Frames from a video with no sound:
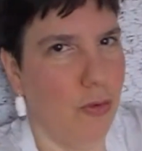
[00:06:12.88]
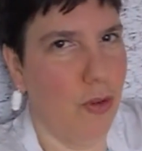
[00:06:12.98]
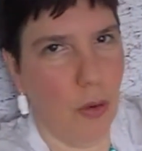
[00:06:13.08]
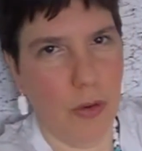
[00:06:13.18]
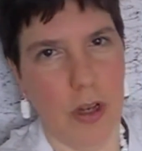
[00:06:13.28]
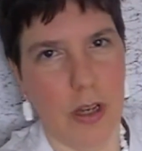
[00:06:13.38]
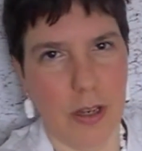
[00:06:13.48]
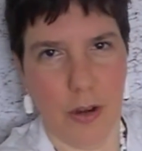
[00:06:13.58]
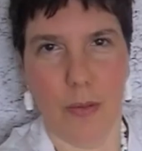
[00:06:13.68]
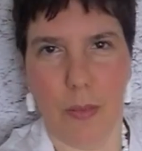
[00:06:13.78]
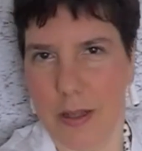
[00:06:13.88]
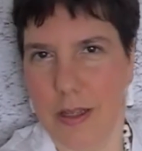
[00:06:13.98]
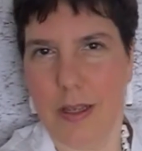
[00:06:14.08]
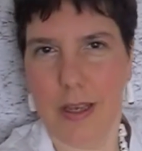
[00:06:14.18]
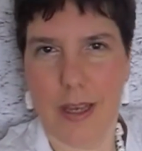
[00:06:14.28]
totally in your
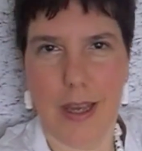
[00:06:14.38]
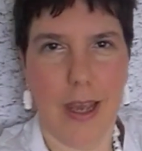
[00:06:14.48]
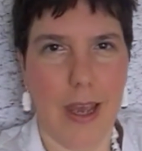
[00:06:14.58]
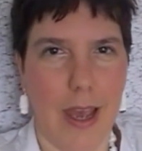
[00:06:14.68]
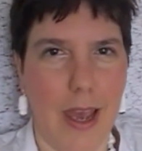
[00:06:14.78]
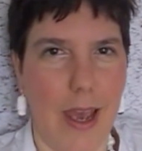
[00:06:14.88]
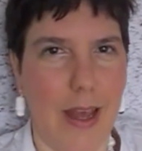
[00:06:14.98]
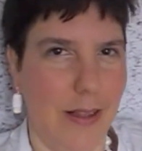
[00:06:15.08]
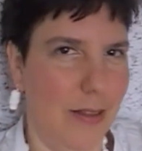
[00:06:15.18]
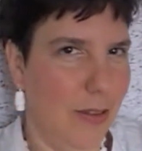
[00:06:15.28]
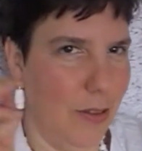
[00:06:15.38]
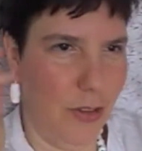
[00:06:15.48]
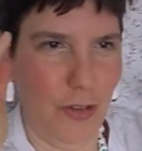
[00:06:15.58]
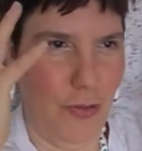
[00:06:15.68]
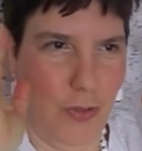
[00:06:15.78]
body, and
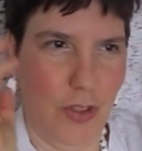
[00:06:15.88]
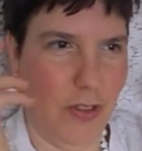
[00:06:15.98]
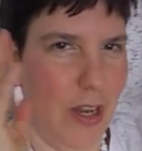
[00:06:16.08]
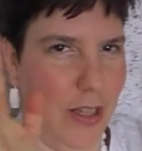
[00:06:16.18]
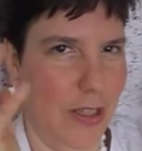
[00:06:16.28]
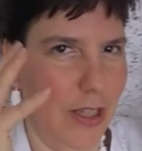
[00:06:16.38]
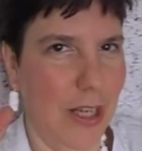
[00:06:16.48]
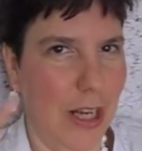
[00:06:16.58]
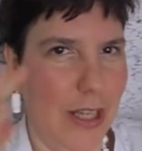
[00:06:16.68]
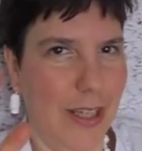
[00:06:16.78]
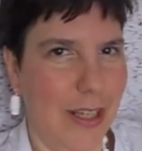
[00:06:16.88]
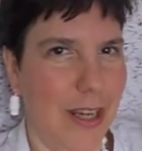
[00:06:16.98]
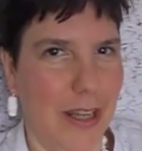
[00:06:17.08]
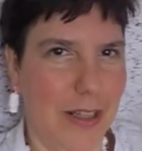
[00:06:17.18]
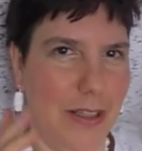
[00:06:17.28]
it feels like tingling
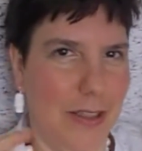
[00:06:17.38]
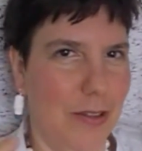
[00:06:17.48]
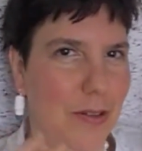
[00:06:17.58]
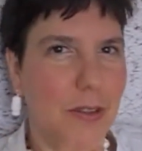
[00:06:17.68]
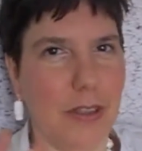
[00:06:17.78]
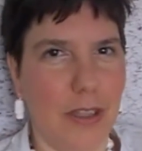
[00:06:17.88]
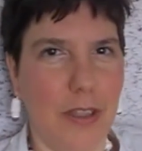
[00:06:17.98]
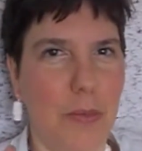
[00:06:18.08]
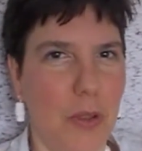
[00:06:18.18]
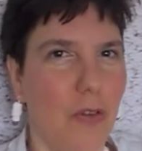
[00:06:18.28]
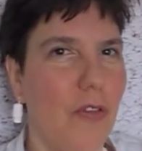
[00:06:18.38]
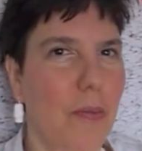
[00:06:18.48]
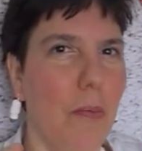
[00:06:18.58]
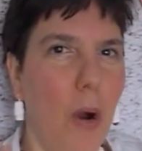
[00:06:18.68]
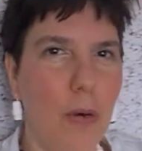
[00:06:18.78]
and a little bit of
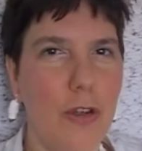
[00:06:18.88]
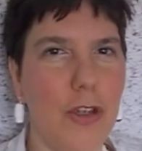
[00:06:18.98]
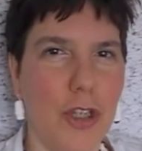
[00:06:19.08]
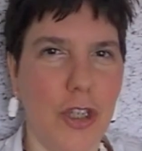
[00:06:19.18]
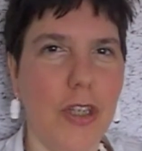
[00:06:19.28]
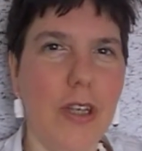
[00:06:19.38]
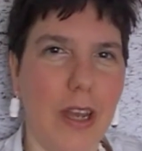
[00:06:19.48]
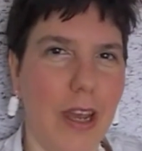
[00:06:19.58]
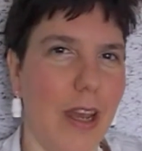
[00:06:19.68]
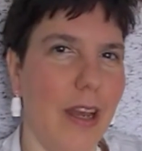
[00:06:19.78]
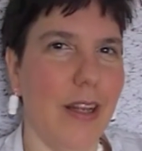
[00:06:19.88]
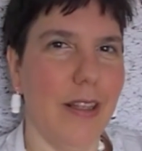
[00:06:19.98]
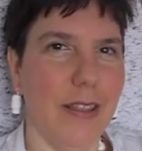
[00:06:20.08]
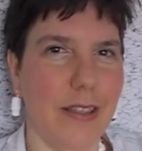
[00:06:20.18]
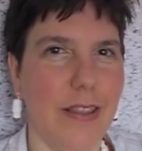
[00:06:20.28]
emotion,
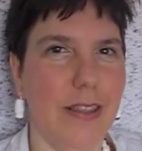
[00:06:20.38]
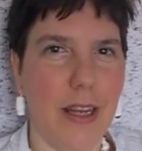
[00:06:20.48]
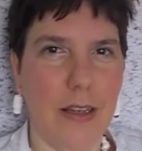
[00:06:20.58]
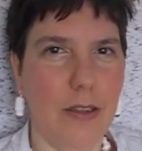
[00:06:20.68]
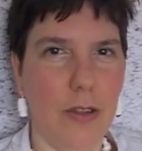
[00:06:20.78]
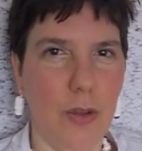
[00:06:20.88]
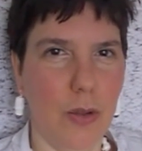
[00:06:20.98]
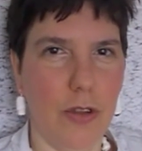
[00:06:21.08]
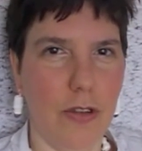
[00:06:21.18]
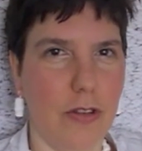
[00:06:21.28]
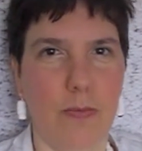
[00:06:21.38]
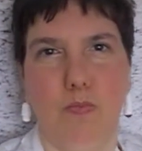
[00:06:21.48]
and then you're just